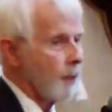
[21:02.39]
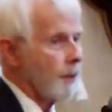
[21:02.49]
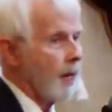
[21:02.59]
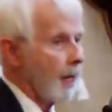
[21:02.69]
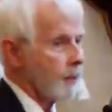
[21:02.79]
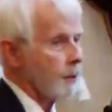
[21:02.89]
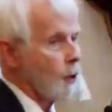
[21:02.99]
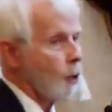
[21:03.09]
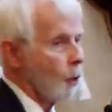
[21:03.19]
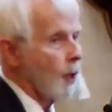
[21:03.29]
not
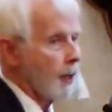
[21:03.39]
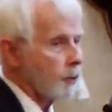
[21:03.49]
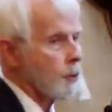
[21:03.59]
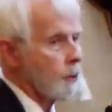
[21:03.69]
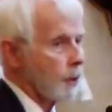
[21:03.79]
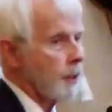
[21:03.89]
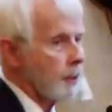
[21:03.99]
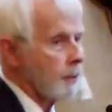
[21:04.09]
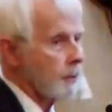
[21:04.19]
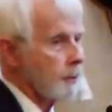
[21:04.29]
their whole life
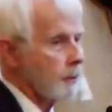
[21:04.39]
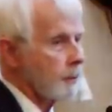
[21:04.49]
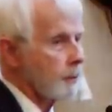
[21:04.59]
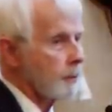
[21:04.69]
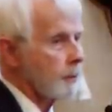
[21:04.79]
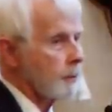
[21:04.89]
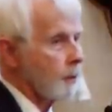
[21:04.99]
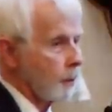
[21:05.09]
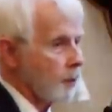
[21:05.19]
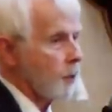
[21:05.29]
story.
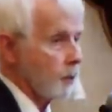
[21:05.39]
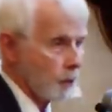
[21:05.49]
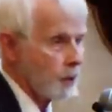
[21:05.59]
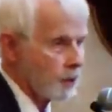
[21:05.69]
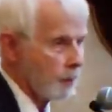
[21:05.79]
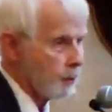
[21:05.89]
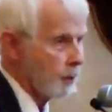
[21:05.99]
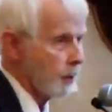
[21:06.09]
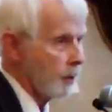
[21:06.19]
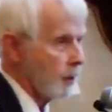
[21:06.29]
Okay, so there's an
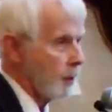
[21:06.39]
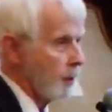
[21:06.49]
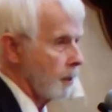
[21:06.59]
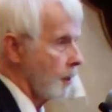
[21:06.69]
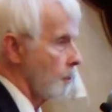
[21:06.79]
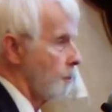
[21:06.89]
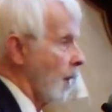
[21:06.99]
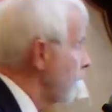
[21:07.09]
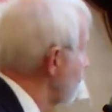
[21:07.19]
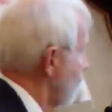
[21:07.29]
exception there,
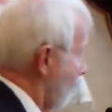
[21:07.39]
but